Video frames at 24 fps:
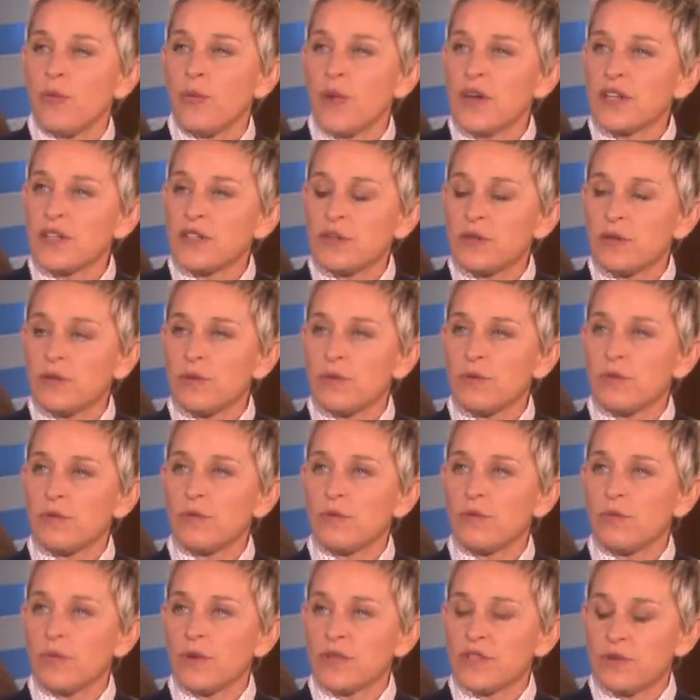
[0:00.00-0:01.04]
when you
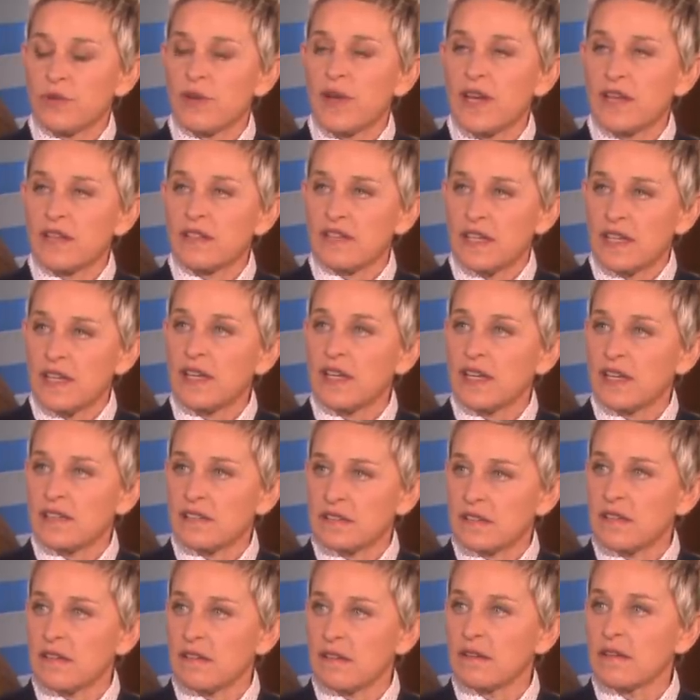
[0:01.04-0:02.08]
when you get hit
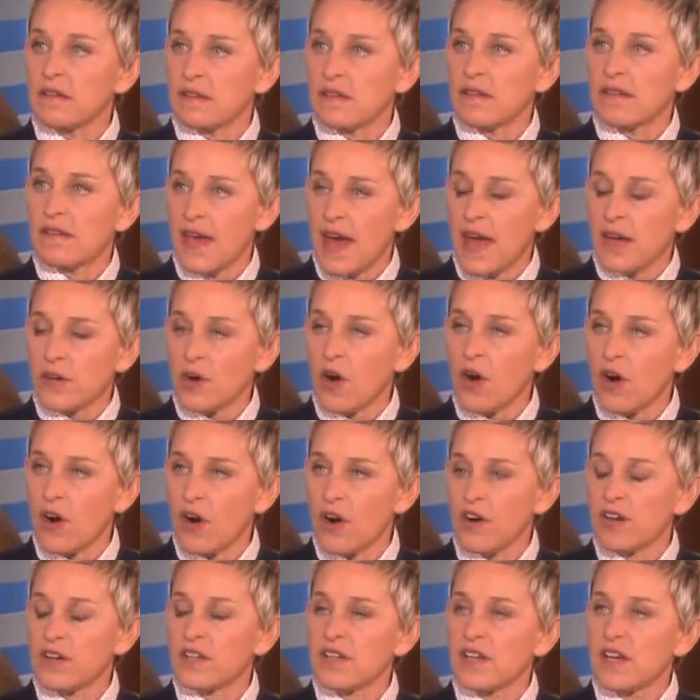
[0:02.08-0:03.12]
that
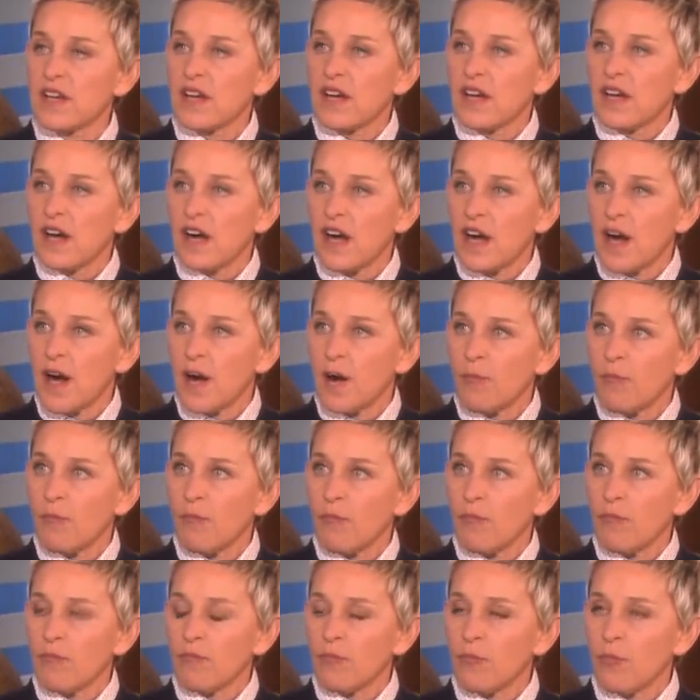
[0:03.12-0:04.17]
hard,
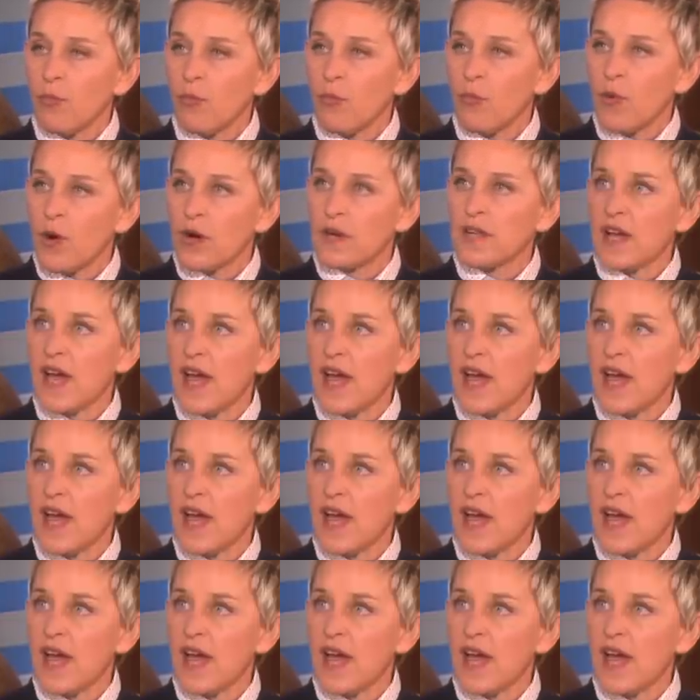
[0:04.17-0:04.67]
um, what